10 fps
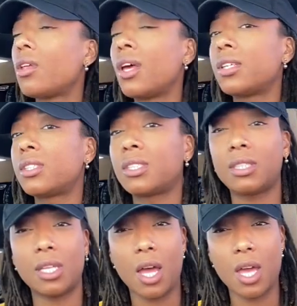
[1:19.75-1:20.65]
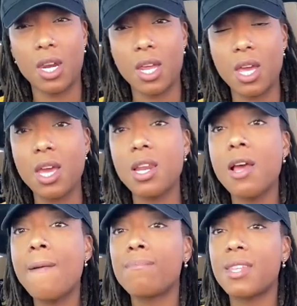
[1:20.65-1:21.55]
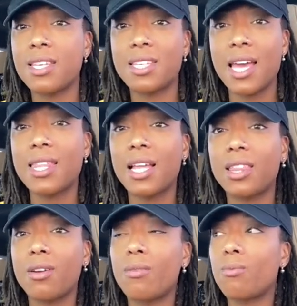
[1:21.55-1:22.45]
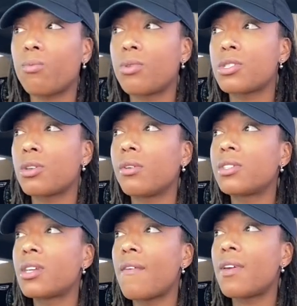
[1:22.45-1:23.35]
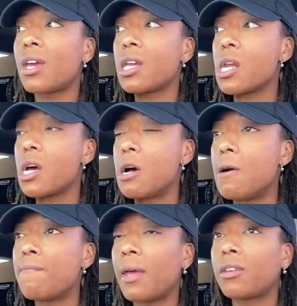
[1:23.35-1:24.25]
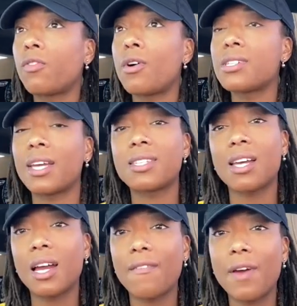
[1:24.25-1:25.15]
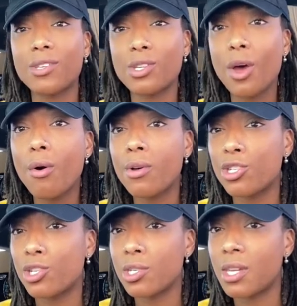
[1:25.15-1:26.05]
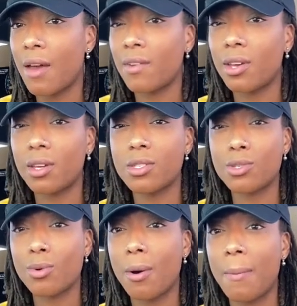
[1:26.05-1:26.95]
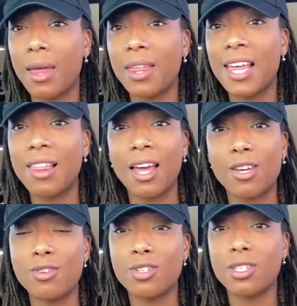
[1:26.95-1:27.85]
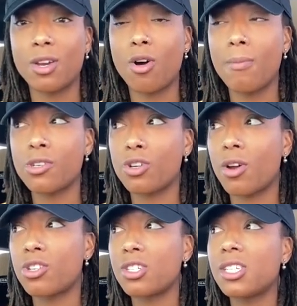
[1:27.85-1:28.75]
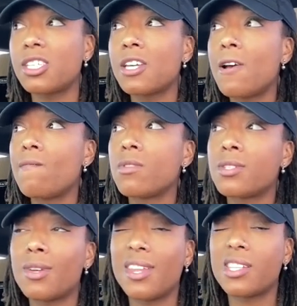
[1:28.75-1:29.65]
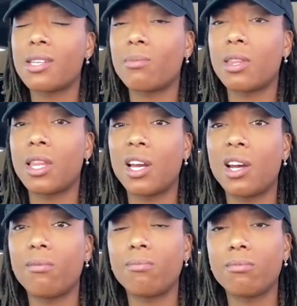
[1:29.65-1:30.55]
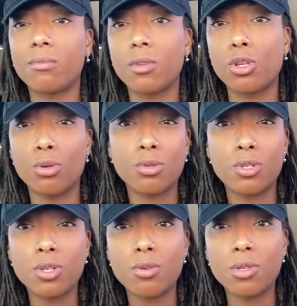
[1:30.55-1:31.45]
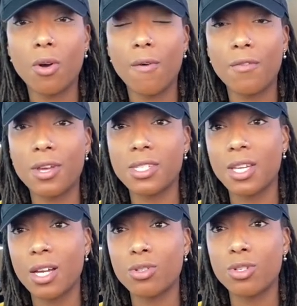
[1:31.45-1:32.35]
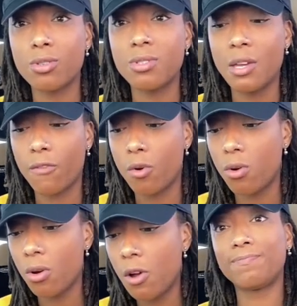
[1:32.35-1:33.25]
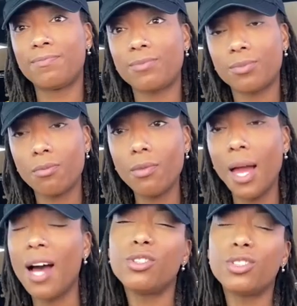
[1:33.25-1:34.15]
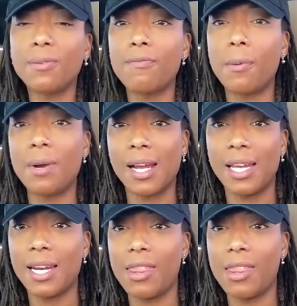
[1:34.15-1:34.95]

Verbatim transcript: excited. They say that the results of it, um, as far as like side effects go, is just having a sore belly. Like you just did a whole bunch of crunches. So that's something that I'm used to. So hopefully it's not too difficult. I'll do some film when I get in